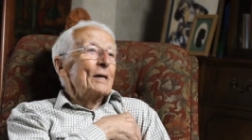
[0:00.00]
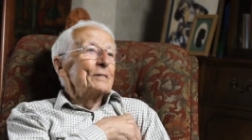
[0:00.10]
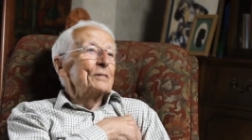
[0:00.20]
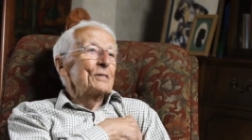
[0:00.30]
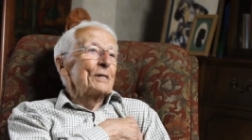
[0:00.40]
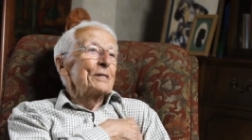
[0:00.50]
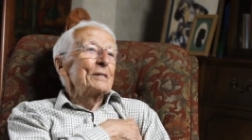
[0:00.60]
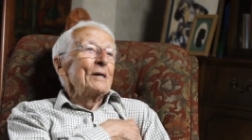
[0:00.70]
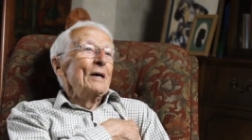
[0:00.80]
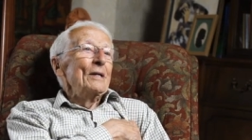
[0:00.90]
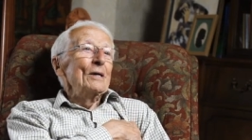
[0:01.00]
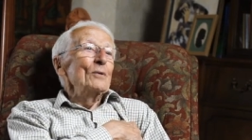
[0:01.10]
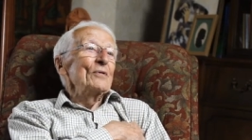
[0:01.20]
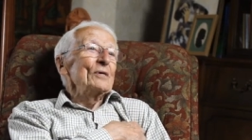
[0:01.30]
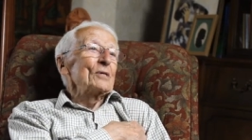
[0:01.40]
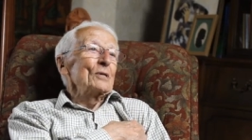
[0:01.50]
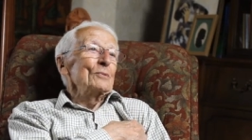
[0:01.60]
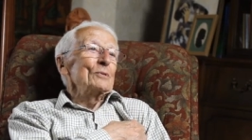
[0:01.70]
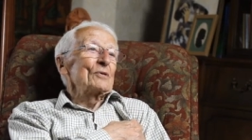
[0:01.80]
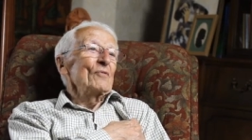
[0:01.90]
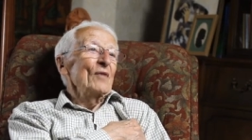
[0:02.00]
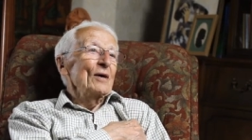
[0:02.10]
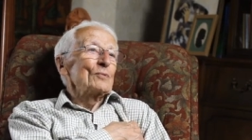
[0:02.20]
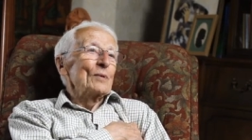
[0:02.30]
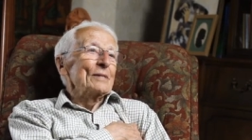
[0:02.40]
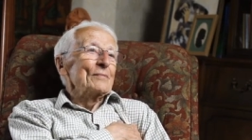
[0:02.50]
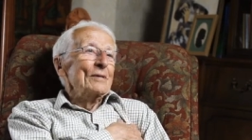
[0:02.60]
and decided the only thing to do was to found one.